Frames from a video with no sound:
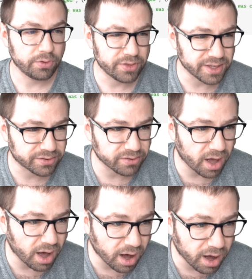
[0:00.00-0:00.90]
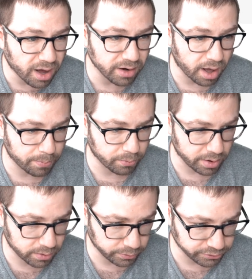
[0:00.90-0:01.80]
this on
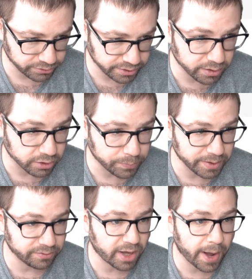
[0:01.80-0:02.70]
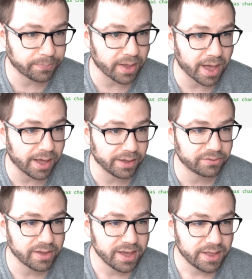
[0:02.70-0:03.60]
operator, which is here, is being typed
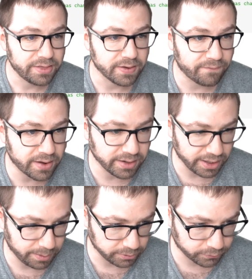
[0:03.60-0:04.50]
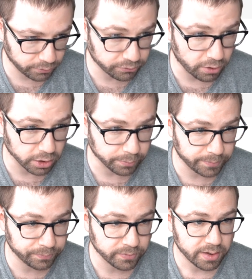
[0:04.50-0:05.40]
as the event name, this first
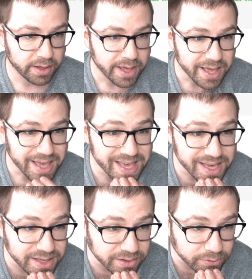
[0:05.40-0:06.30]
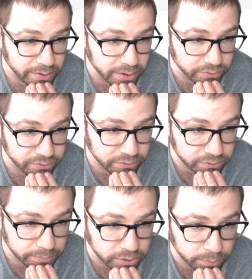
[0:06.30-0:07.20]
argument, is, so here's
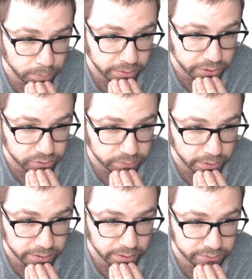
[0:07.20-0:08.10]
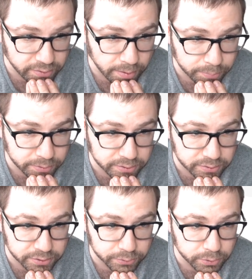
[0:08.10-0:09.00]
some interpolation, right? A template
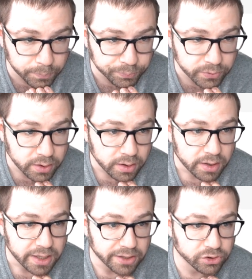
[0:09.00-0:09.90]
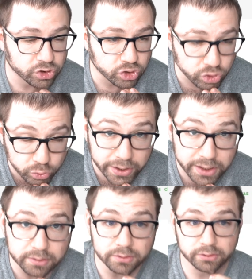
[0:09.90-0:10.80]
literal. It's a
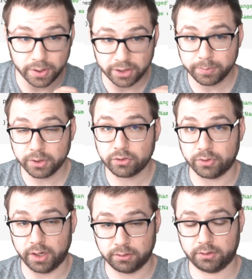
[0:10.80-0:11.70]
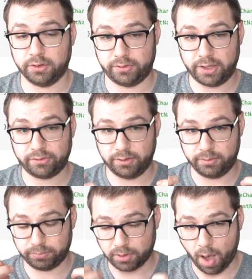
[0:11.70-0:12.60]
string, so it has to be a string because that's
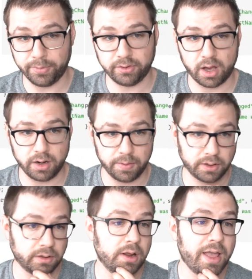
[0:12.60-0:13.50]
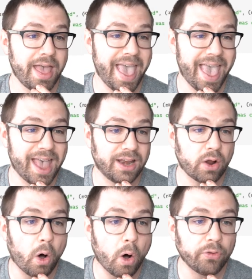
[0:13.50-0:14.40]
the common denominator, and
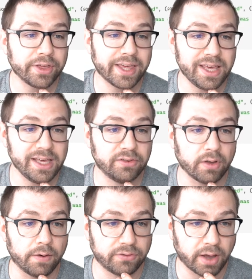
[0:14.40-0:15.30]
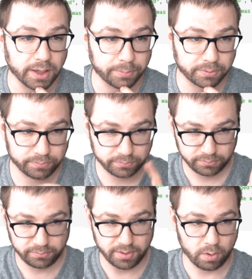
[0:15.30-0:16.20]
all the keys of type.
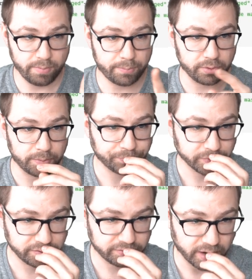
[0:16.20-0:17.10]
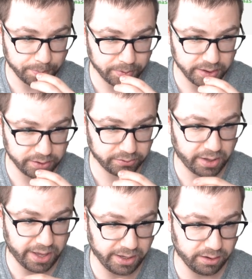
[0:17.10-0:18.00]
Now remember, type is
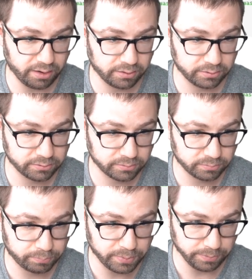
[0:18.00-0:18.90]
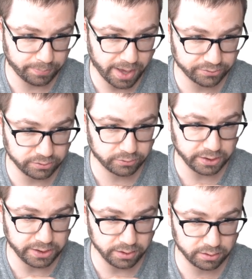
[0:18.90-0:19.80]
a being passed into
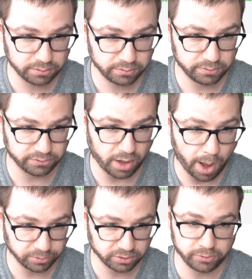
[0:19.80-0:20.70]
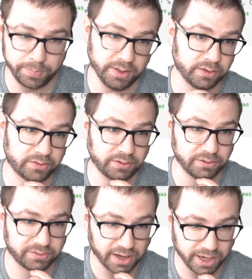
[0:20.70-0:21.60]
here. This object is being assigned
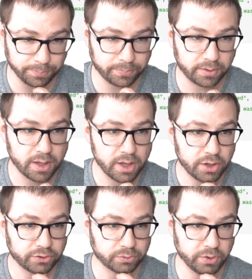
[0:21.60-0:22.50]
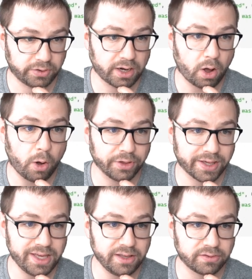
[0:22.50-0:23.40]
to type. So when you get all the
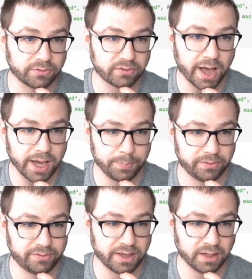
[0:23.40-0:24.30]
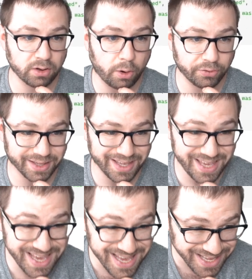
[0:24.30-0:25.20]
keys of type, it's taking all the
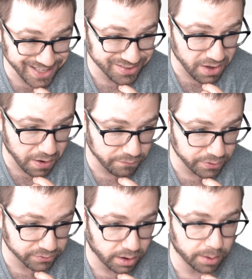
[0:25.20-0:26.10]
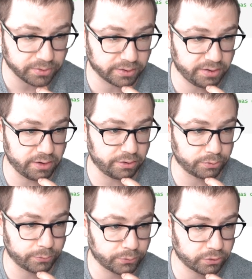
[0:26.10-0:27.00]
keys of this object here.
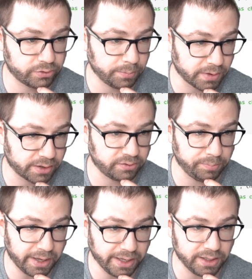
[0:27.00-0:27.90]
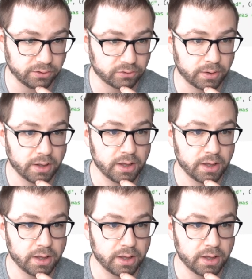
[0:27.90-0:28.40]
So first name, last name, age.